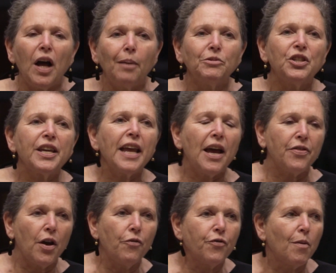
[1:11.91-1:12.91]
come
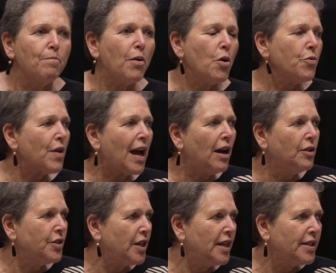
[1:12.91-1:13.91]
together from both
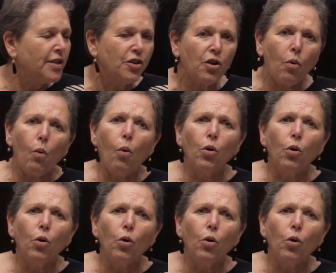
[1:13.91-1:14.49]
houses and